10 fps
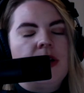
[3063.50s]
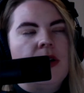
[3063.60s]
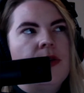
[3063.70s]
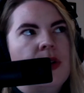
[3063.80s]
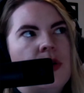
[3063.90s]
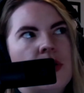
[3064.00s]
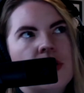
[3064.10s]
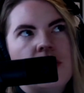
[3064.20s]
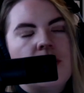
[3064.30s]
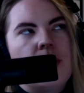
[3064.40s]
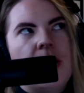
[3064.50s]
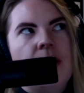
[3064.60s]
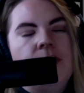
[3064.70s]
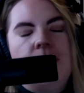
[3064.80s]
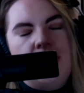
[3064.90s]
you know, over the course of
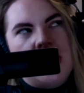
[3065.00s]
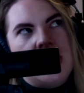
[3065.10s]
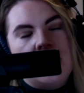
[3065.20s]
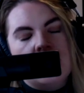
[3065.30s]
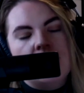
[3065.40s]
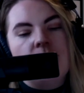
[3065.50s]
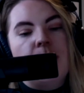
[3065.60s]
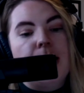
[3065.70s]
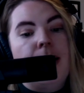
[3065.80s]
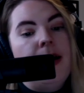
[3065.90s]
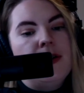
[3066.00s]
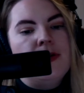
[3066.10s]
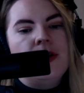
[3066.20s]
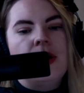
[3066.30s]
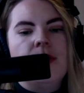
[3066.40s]
about 15 years of my
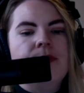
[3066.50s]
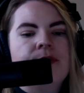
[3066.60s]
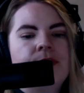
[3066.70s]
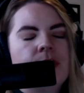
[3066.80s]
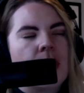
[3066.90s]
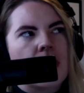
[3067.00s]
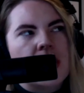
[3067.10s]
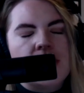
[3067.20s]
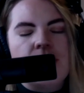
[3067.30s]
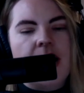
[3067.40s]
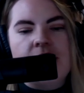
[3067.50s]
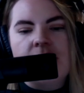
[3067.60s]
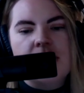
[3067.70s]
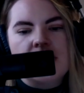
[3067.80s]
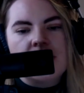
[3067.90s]
life, our
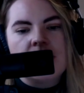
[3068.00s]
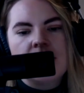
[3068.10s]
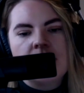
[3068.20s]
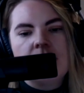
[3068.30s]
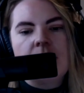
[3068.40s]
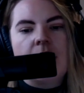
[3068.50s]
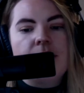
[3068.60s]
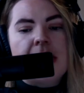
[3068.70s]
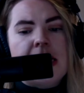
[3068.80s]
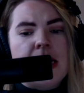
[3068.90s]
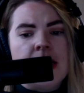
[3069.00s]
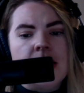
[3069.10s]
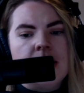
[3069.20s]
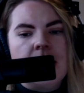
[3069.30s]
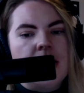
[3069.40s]
interactions often
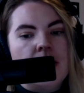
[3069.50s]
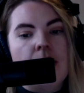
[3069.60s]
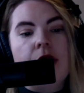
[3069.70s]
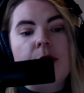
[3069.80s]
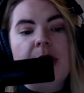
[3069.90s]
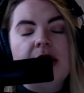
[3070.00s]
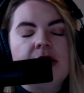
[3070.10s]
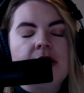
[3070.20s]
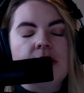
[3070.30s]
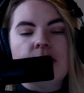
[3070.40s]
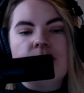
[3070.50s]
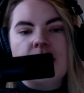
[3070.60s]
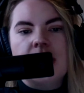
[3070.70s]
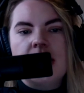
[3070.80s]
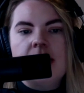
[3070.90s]
ended in arguments and hurt
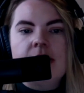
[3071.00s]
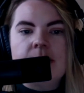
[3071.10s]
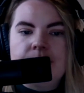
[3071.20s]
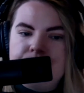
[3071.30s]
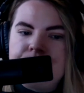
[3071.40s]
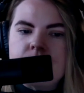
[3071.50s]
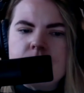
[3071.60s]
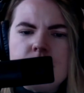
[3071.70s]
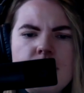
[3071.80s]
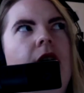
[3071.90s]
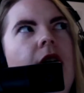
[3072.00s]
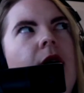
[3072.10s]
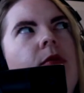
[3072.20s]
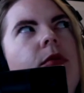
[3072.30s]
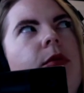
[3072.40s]
feelings.
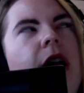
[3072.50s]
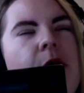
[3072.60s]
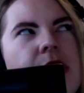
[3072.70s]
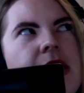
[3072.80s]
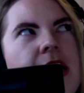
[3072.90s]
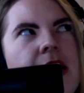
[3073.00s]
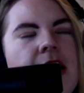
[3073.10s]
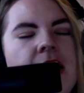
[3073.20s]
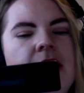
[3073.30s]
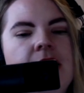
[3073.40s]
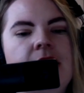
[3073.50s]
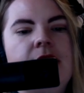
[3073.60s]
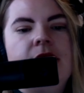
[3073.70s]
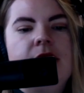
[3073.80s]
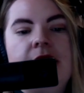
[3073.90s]
But I would say that the,
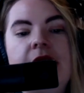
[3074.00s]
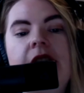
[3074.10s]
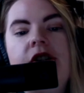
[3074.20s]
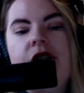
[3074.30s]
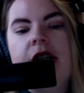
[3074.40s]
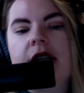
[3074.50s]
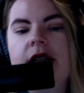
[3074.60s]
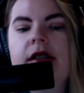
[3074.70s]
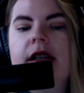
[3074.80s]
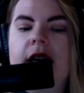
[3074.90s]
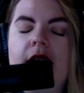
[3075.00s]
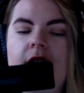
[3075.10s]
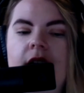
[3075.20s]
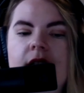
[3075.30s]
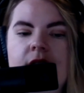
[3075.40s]
the teachings that
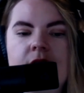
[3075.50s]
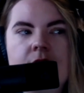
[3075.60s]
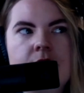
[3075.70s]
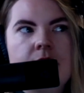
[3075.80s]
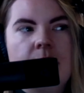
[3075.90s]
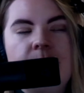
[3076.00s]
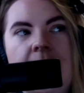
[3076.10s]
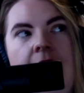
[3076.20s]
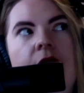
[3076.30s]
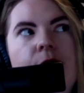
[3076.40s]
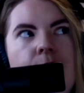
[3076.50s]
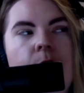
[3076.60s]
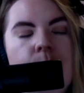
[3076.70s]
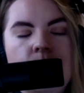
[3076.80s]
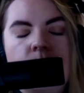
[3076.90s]
I obtained
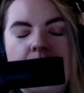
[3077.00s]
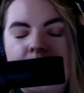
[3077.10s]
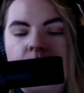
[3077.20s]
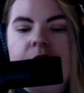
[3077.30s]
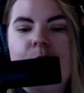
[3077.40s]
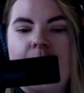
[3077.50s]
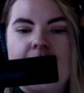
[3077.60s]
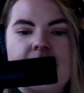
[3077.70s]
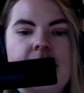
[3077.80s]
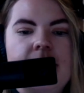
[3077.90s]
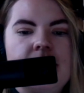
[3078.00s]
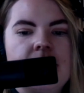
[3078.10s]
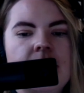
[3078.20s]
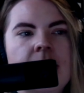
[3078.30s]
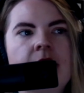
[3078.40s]
from my Buddhist practice